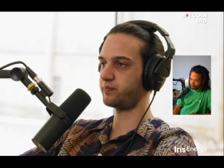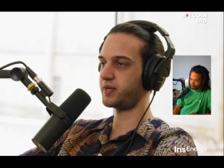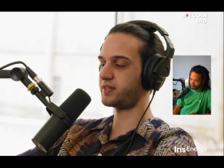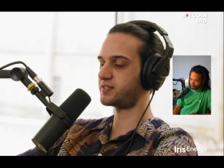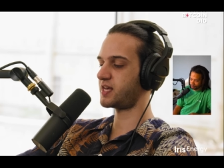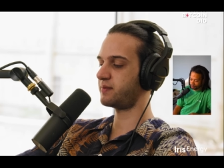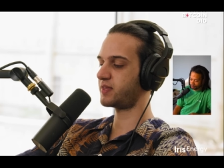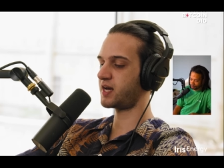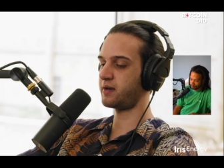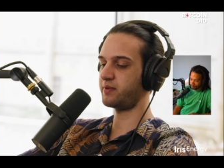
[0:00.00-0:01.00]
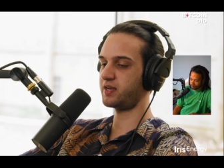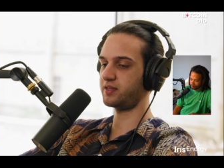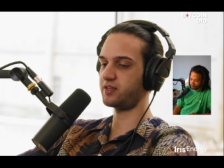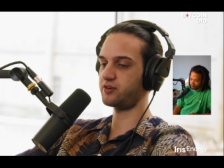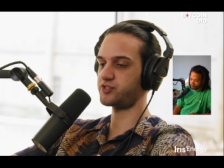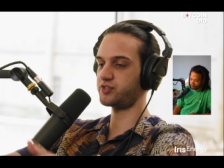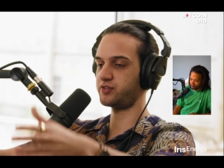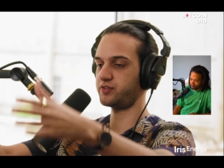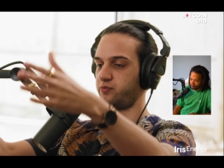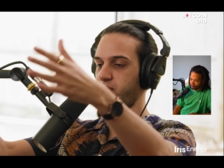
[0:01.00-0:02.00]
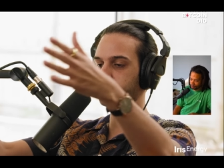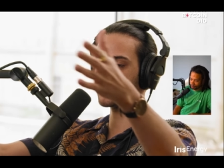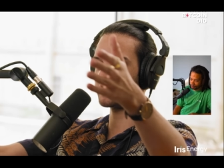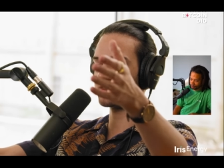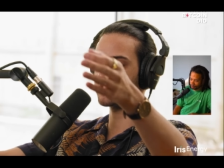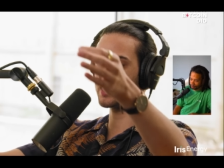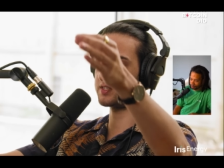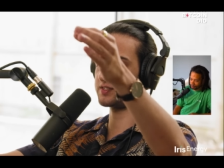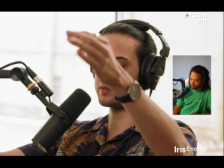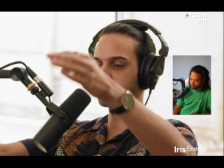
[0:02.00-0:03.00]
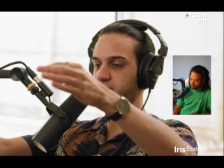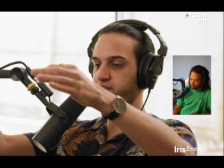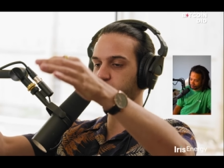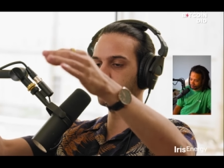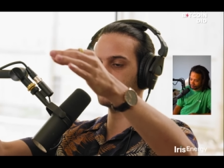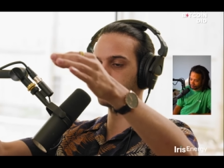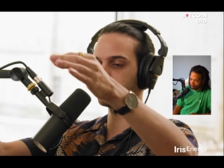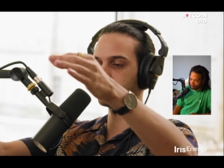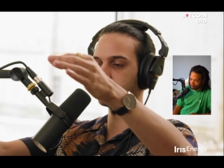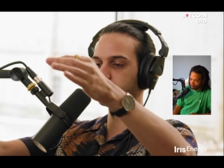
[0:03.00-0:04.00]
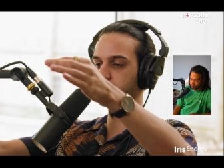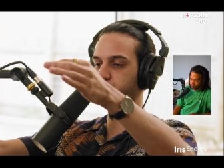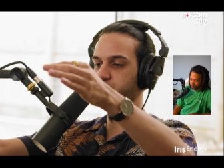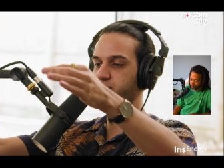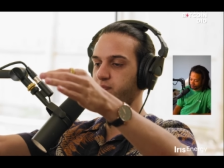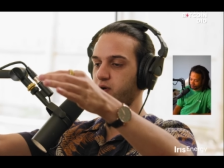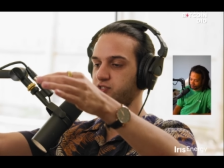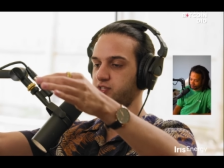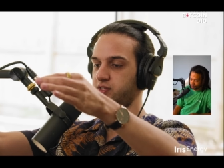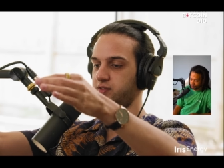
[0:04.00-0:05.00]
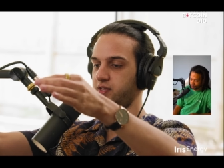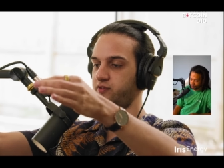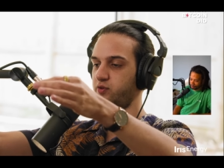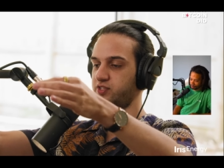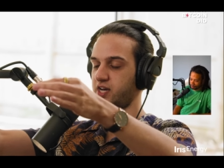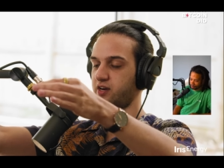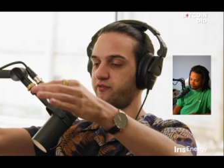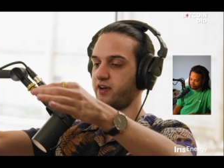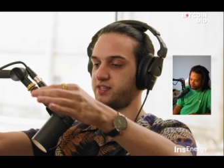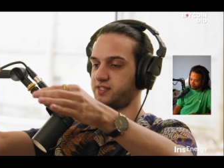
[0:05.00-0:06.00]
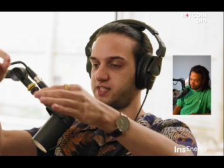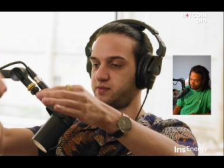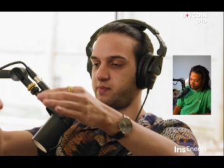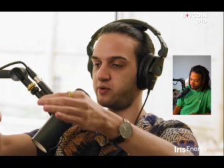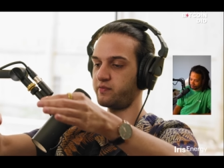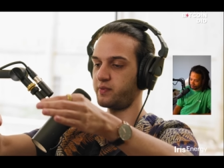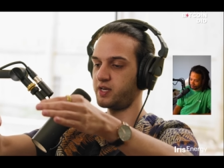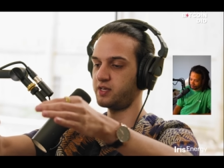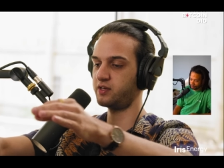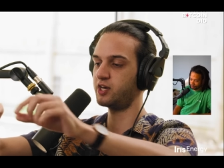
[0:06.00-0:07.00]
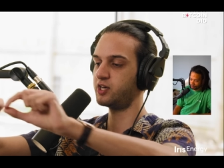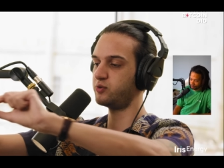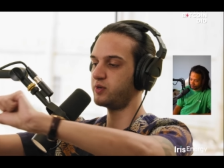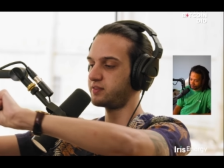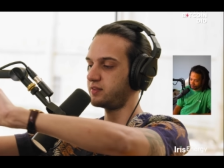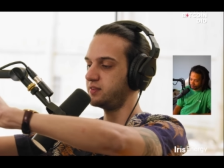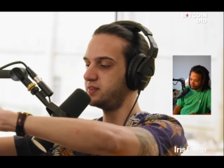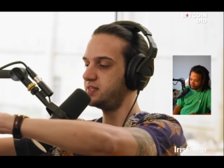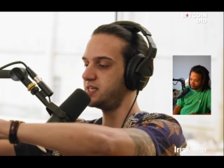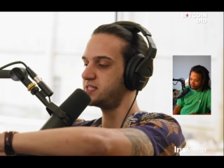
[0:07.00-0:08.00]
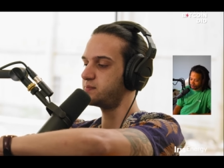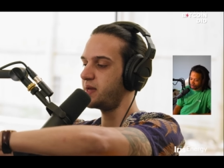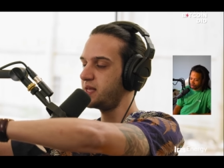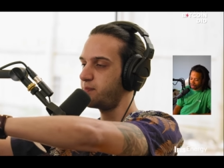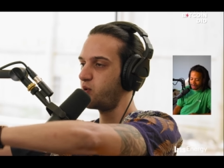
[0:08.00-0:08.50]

But at the same time, there's a website that says if you deposit, if you sacrifice this amount of money, you get these many points.